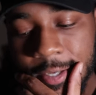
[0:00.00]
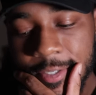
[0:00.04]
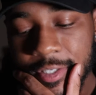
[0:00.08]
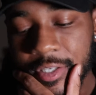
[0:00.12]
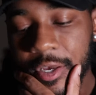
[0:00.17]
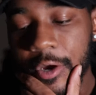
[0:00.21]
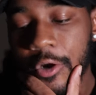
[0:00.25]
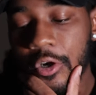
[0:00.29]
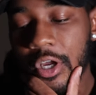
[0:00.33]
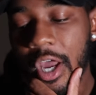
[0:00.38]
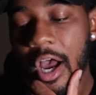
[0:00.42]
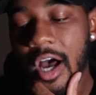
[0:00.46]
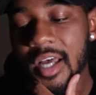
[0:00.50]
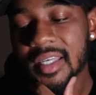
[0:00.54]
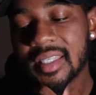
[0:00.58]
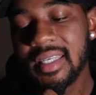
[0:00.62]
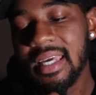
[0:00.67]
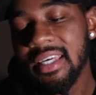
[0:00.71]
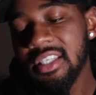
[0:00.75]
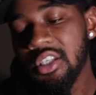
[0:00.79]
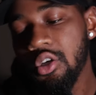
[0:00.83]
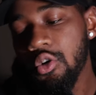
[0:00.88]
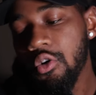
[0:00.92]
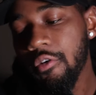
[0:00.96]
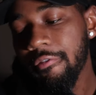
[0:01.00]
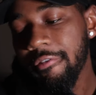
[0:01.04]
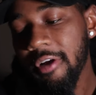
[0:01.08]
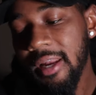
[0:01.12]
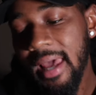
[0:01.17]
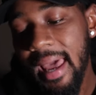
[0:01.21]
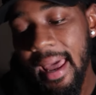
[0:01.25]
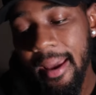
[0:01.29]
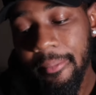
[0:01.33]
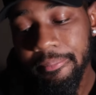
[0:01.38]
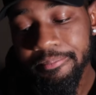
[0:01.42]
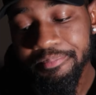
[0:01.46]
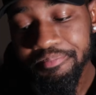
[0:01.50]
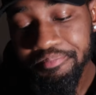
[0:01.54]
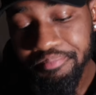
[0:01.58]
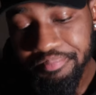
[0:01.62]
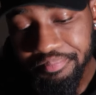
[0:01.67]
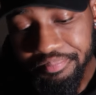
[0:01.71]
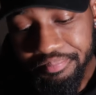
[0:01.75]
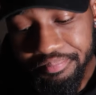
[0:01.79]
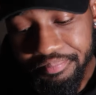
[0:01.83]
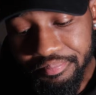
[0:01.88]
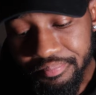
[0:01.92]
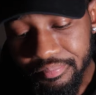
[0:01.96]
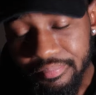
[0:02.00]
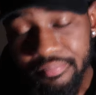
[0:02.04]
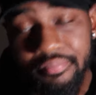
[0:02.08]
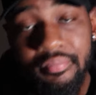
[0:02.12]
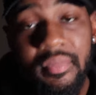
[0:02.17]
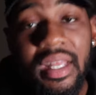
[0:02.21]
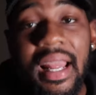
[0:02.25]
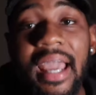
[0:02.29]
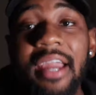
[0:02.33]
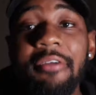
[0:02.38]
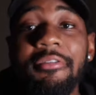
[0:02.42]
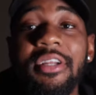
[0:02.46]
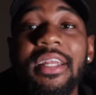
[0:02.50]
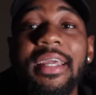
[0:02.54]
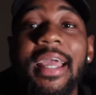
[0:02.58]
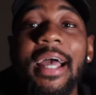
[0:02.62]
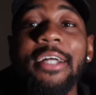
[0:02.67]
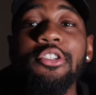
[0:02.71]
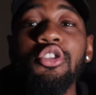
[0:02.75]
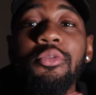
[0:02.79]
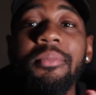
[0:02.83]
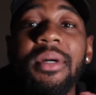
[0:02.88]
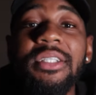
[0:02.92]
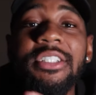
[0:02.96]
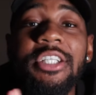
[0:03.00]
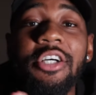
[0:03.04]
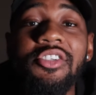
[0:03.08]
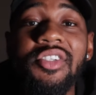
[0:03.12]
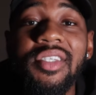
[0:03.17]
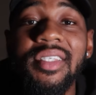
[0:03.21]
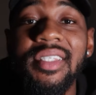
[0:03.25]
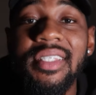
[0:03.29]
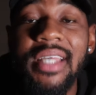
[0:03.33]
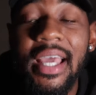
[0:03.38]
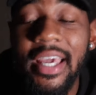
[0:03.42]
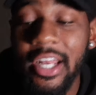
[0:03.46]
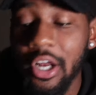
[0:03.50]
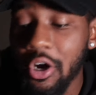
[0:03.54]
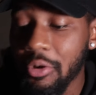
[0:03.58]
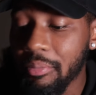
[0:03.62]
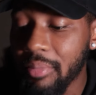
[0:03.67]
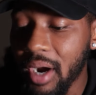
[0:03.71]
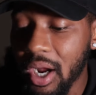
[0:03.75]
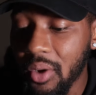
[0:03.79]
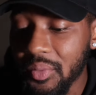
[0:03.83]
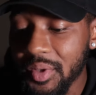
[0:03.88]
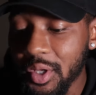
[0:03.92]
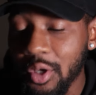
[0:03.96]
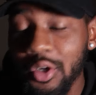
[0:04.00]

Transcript: So y'all stay tuned for that. Ain't really got too much else to say, though, bro.